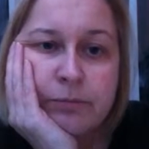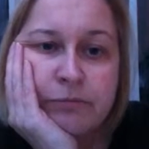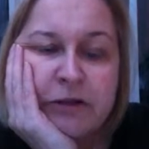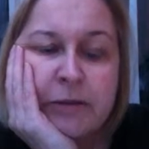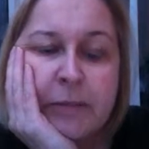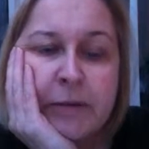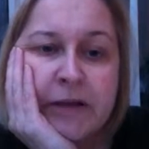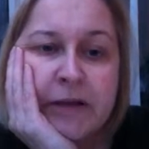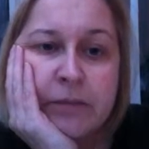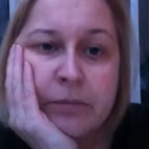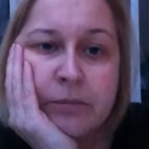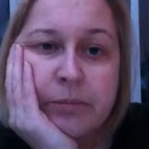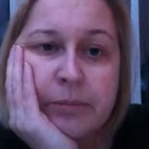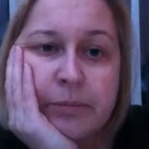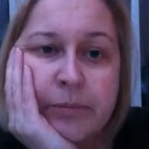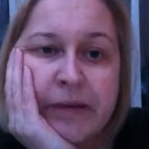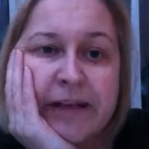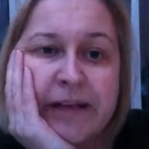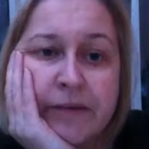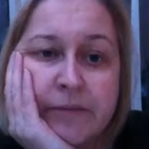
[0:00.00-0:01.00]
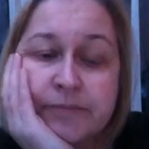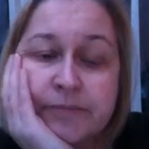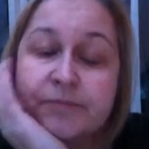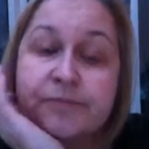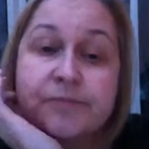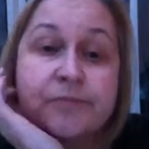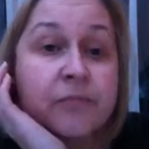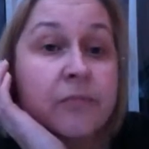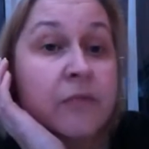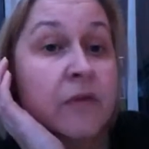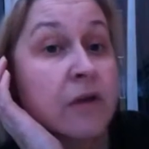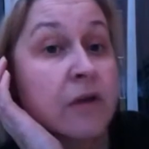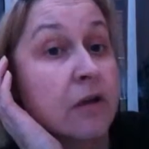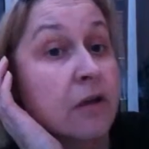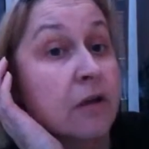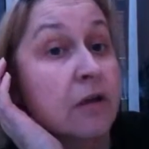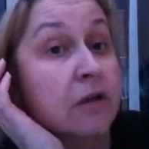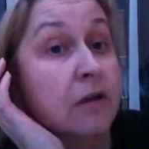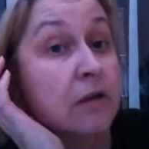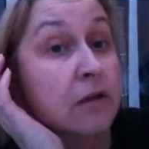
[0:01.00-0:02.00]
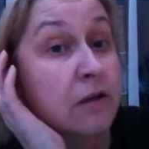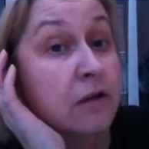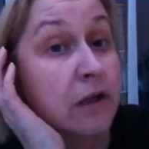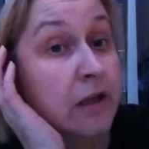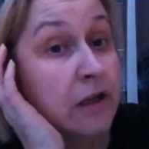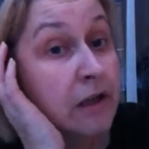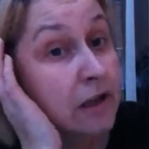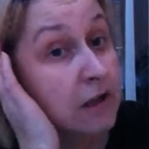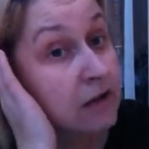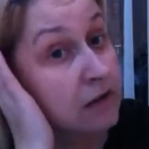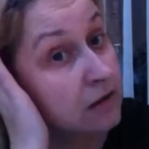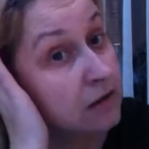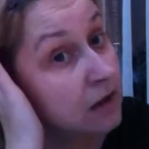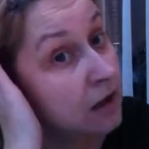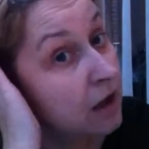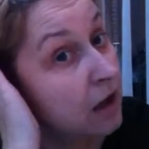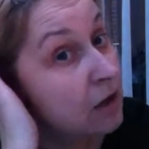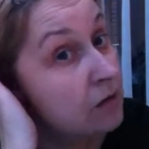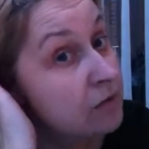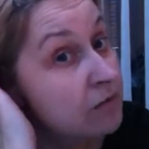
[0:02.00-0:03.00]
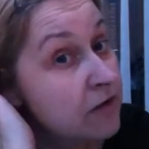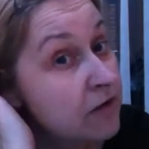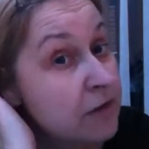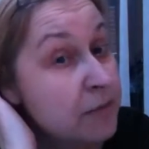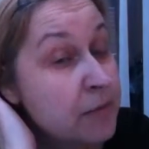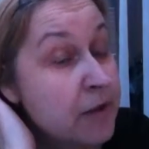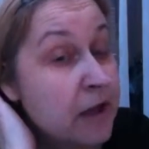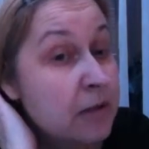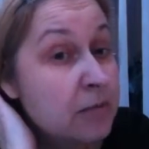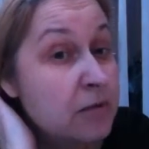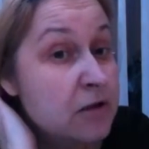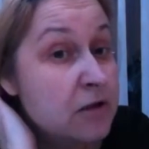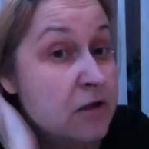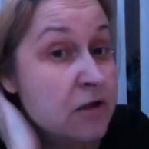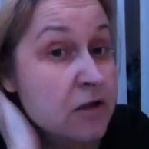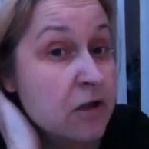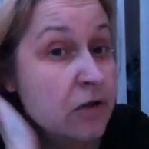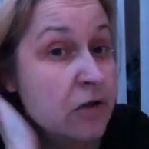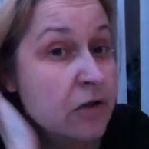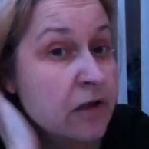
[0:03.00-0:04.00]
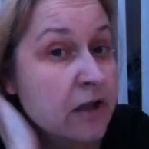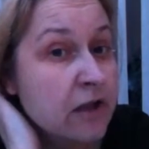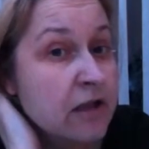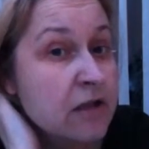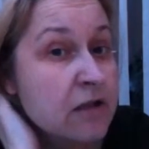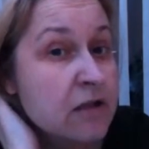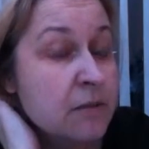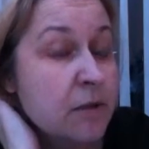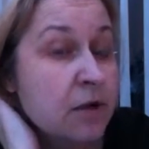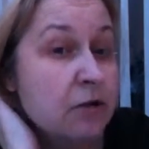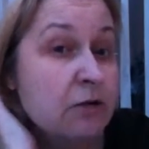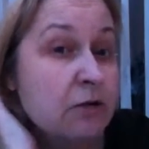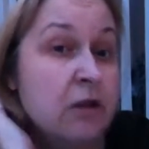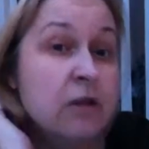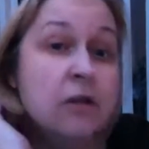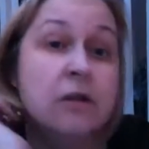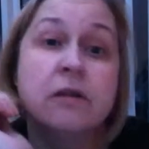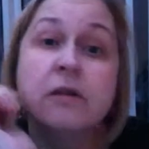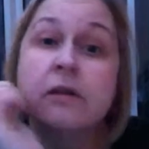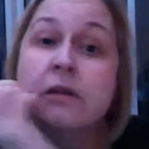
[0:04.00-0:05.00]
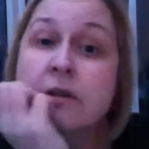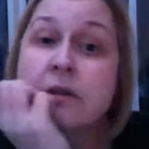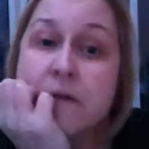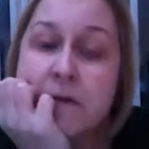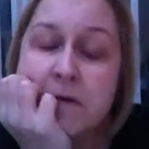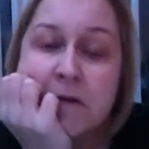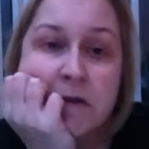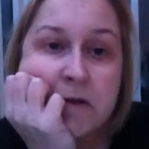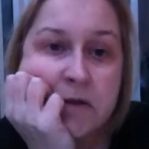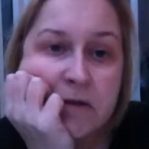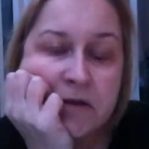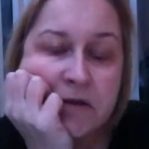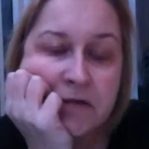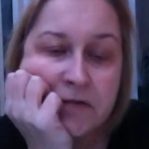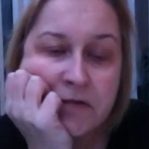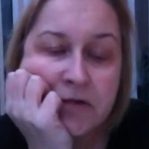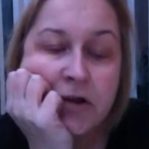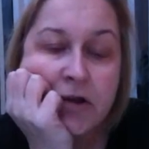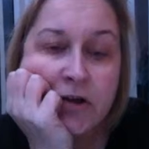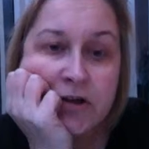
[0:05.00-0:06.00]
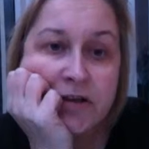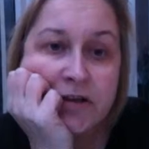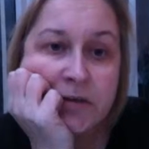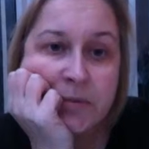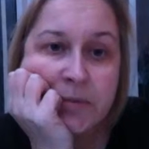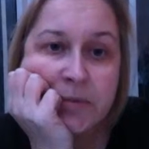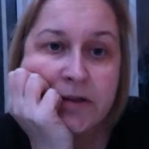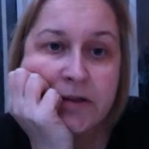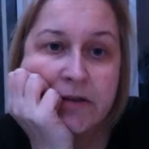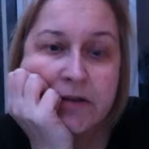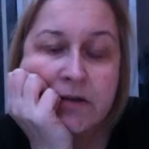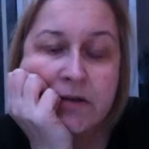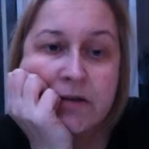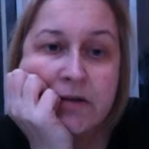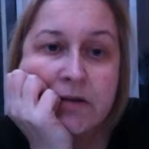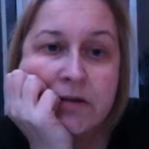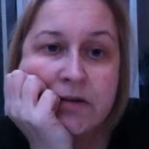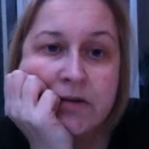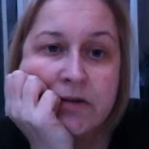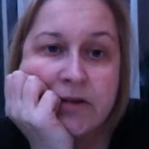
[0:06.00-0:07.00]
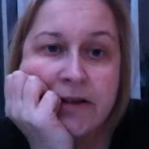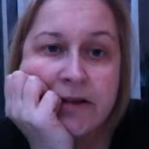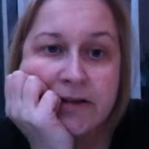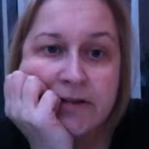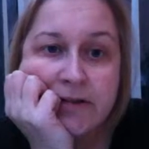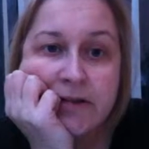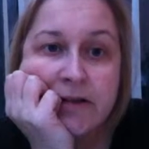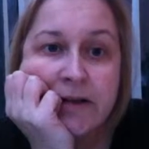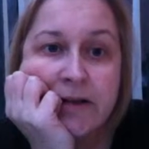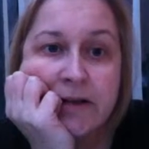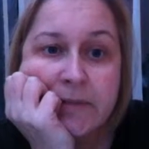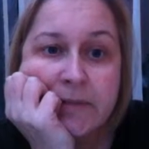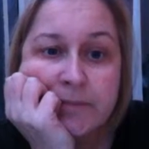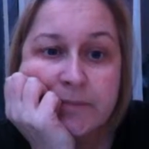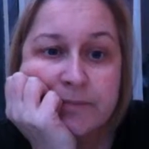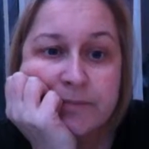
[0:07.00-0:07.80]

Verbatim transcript: ribbing bit and then i hopefully be able to show you that tomorrow. If not, it'll be Saturday.